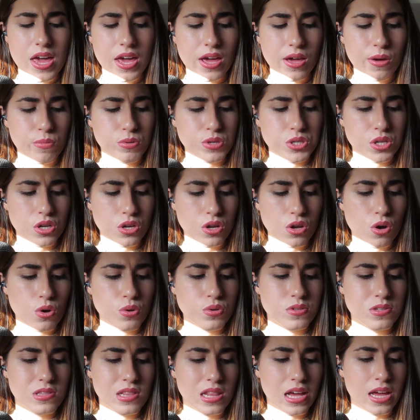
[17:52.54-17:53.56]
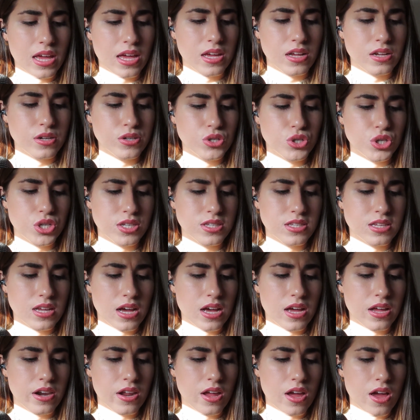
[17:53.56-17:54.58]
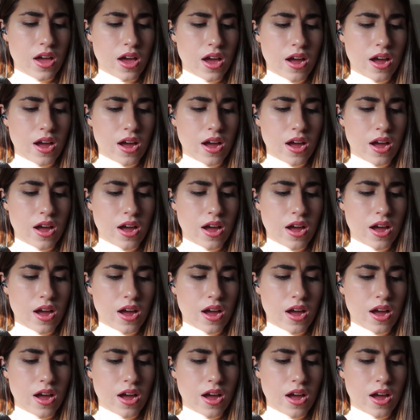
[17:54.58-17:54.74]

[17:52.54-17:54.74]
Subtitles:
It was a ghost light, she said.